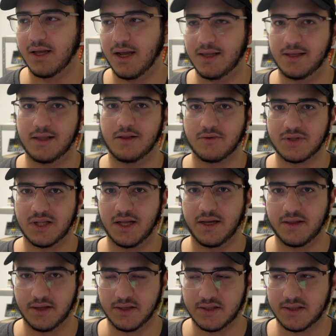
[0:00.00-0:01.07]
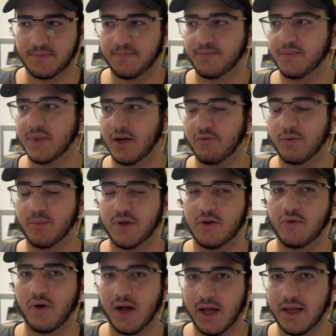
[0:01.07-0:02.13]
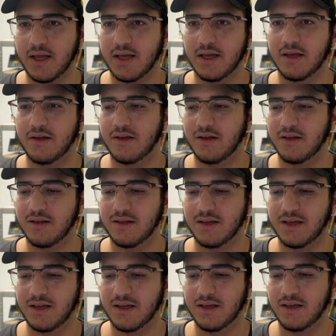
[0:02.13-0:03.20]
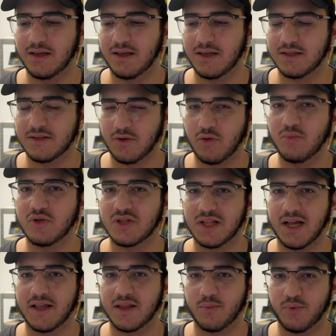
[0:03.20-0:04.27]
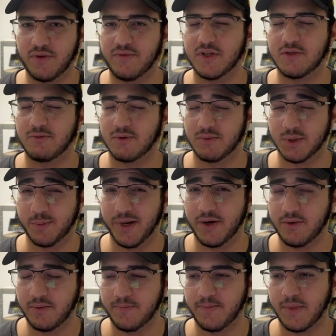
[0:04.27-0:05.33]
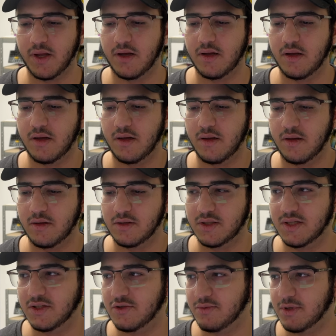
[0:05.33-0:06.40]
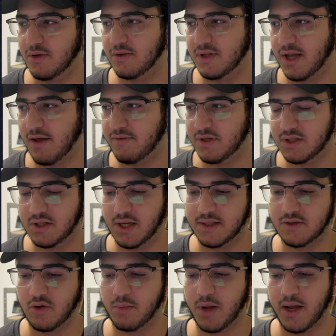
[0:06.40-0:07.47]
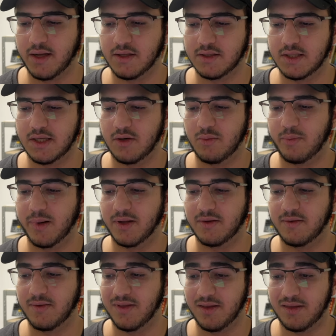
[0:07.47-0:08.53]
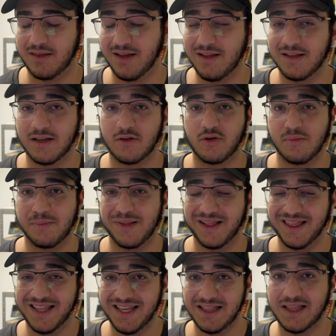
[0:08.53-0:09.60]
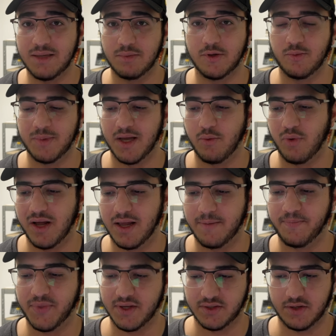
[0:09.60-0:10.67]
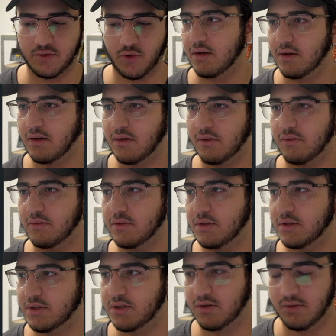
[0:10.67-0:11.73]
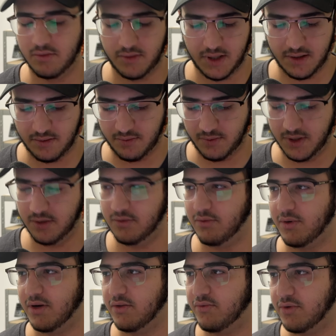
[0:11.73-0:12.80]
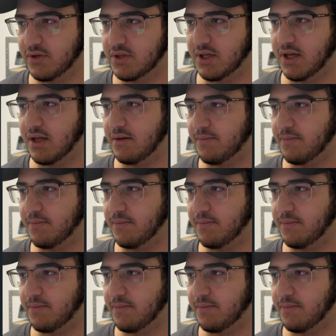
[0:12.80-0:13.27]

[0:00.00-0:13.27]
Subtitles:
And it looks like this. Now from the UI, it's almost like the previous one was better, since we don't have these desktop icons here, but the thing that completely blew me away is the terminal. Oh, so yeah, we need to run it first again.